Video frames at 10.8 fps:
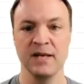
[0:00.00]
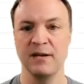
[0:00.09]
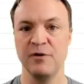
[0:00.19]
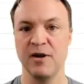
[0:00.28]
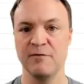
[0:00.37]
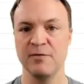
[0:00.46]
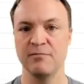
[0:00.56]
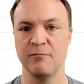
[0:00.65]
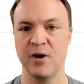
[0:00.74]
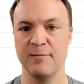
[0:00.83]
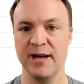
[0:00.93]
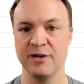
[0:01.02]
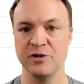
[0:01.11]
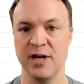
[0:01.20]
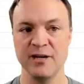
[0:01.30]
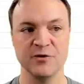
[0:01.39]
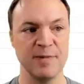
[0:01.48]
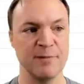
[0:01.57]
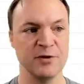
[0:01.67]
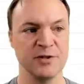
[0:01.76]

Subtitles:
If you ever want to make a change, remember,